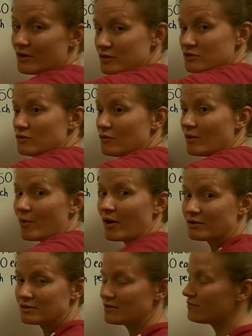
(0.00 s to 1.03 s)
go into the
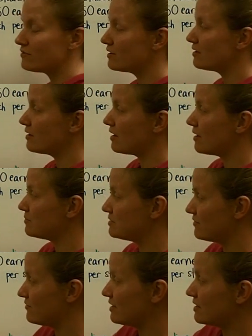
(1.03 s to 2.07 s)
parts of the
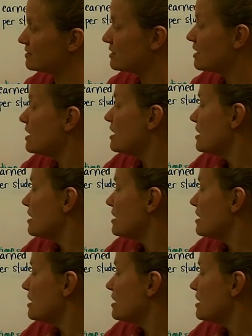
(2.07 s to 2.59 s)
dividend.